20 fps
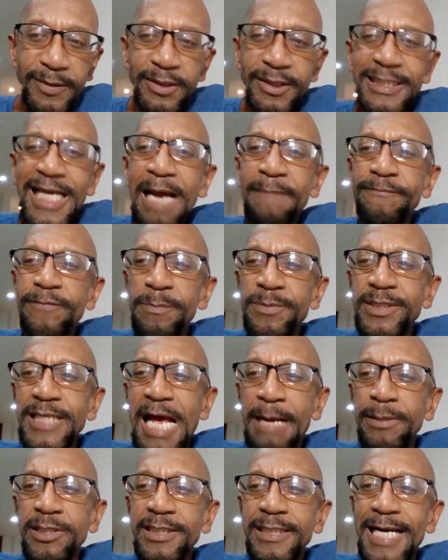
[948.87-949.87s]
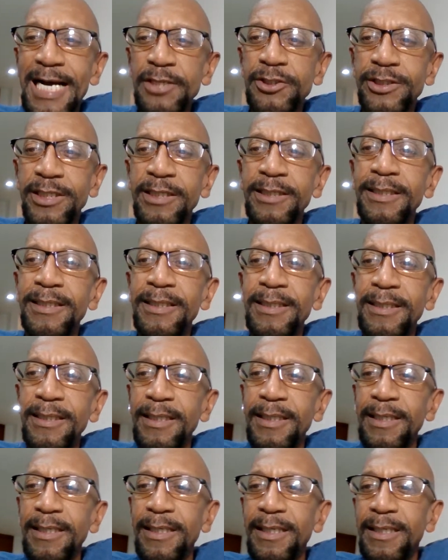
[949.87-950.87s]
Sam from Sam and Tasha,
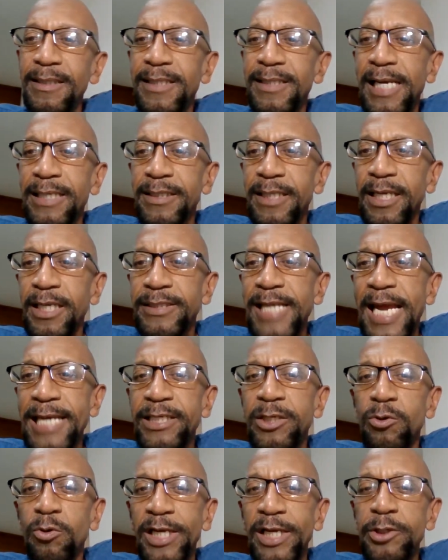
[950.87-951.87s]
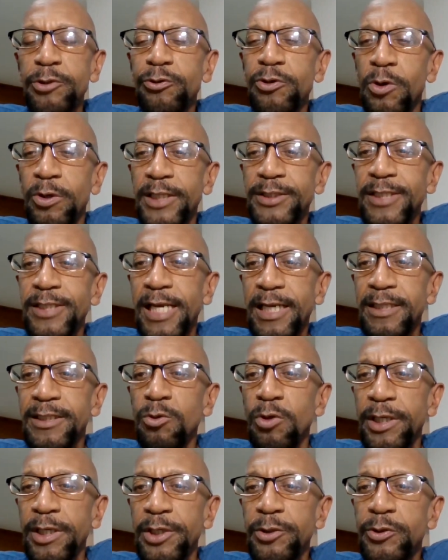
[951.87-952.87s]
they do an intro. They said I can
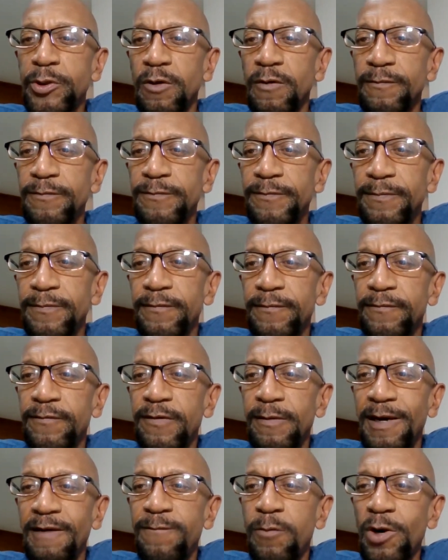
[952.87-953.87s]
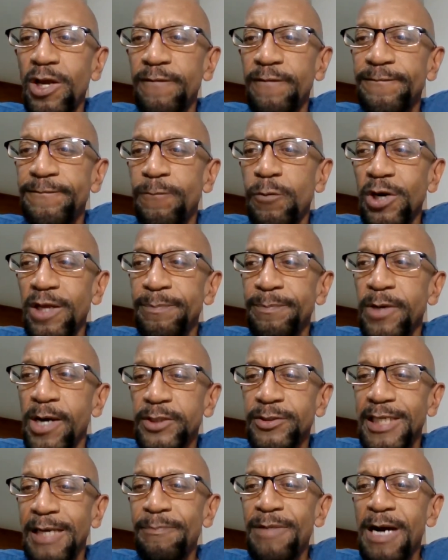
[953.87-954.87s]
do an intro for about 40
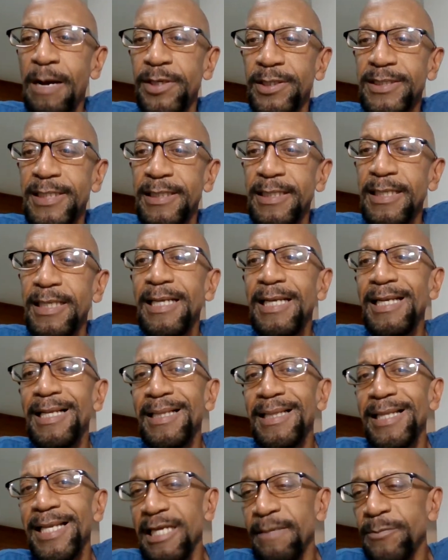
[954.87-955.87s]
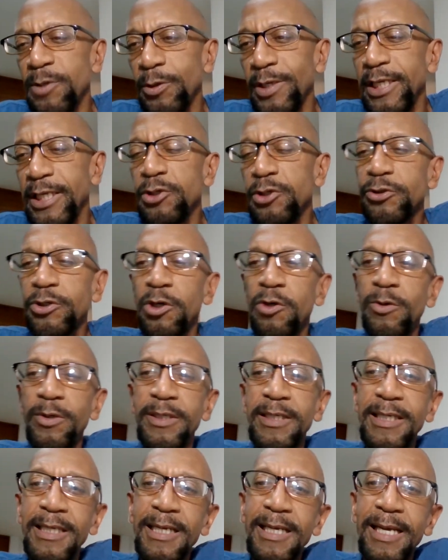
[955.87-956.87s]
bucks. So I'll probably just let them do the
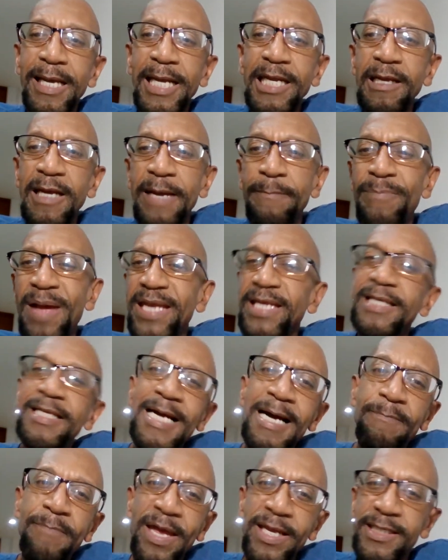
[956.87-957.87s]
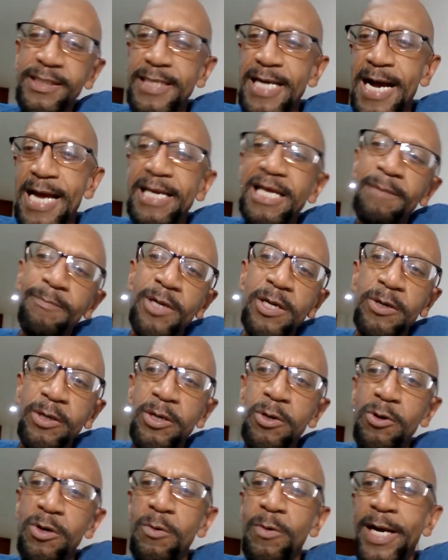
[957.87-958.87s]
intro and pay this guy and let him
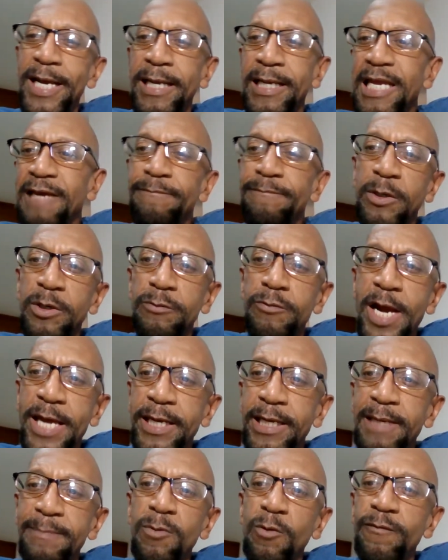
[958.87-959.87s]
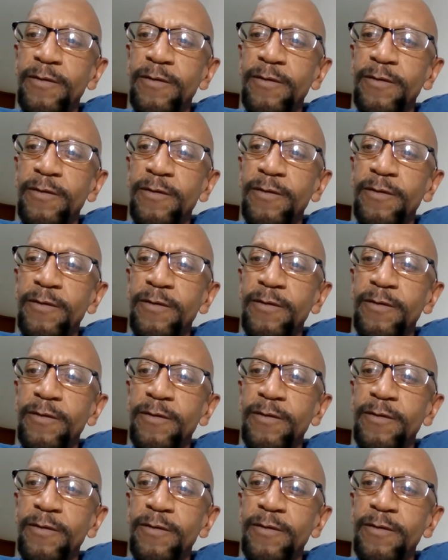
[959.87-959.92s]
go away and give him a good rating and